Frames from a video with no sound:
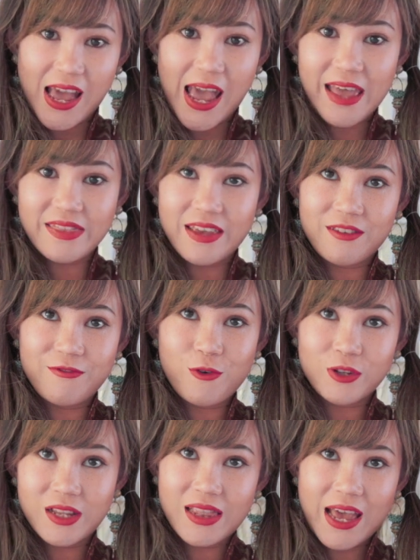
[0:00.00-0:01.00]
And then for
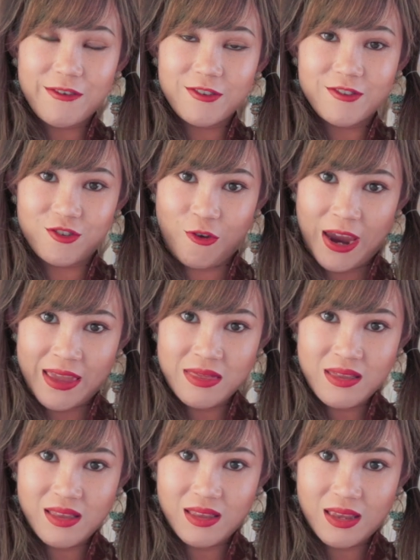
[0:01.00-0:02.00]
the left
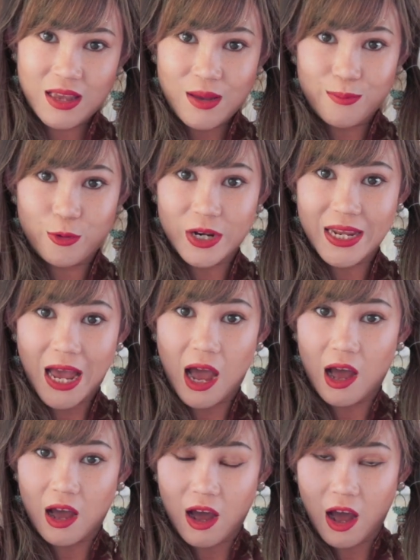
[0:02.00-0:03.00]
strand, put it
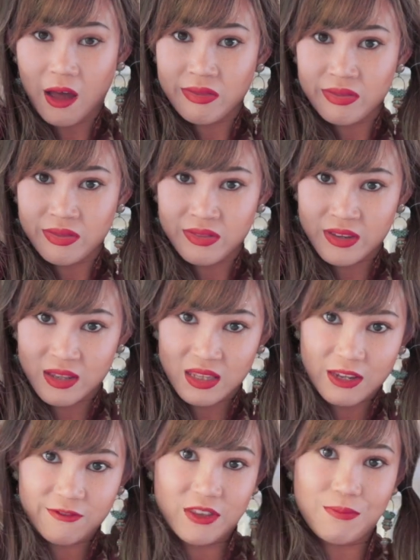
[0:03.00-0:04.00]

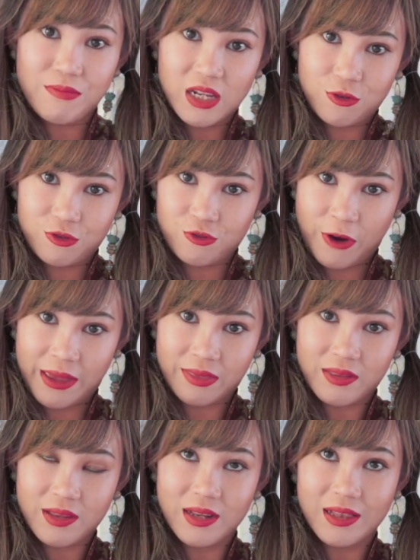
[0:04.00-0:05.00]
underneath the middle strand,
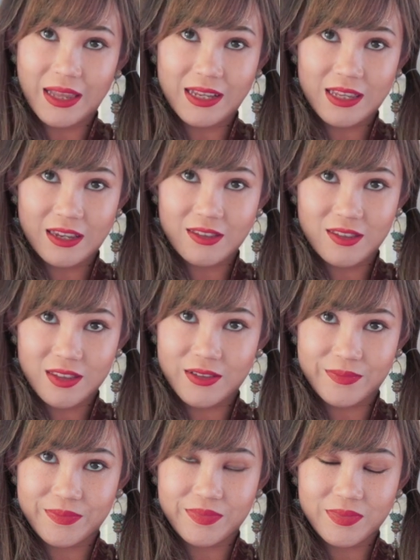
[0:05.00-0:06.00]
like this.
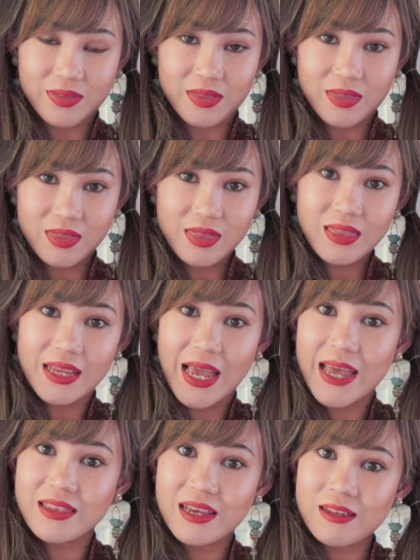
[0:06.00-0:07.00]

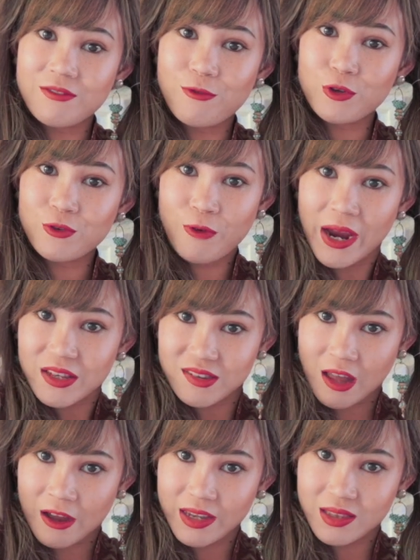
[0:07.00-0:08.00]
And then for the right
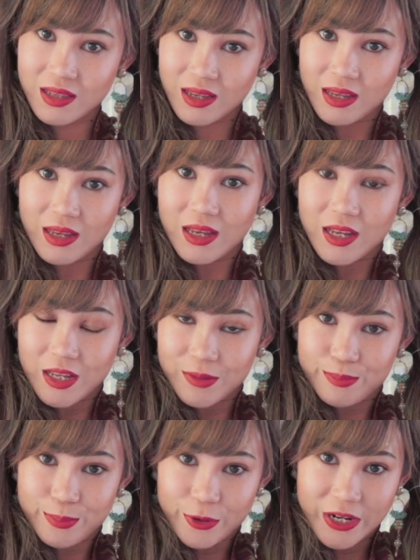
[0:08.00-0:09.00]
side,
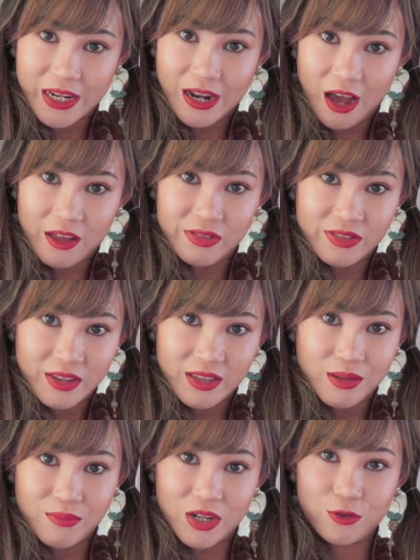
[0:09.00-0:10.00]
put it under
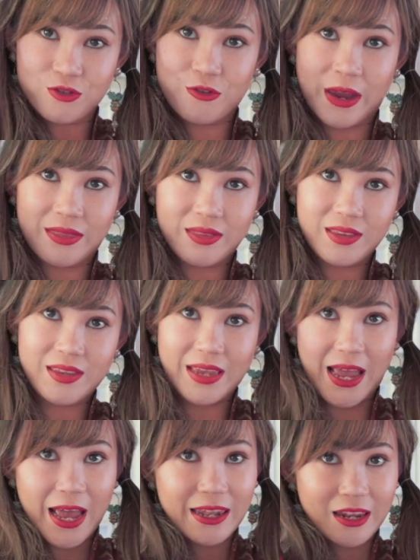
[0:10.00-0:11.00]
the middle strand
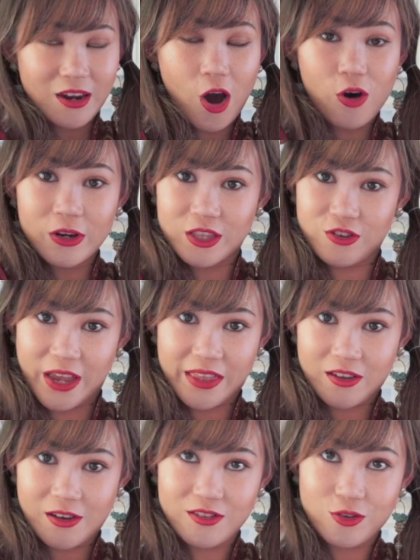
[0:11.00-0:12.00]
and then hold it
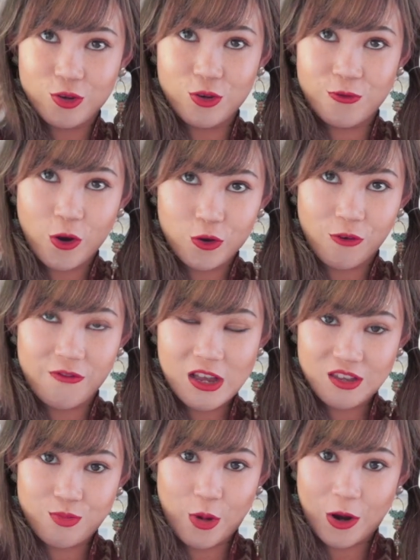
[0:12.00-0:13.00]
together. So you've got your
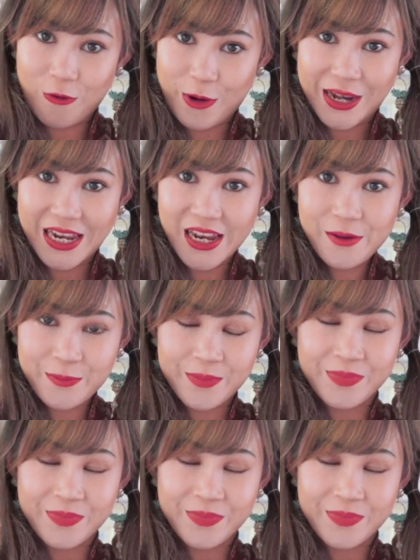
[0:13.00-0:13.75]
first braid already.